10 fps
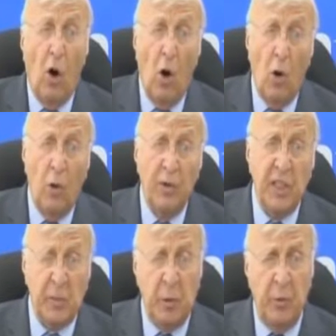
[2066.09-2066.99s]
whole
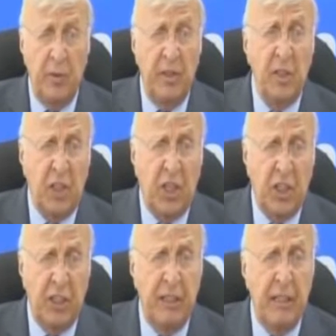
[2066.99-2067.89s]
dispute and
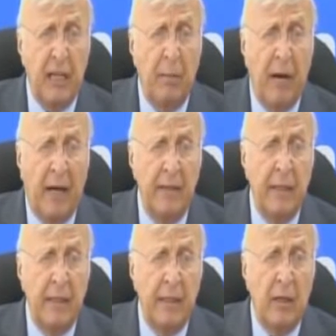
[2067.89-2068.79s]
discussion about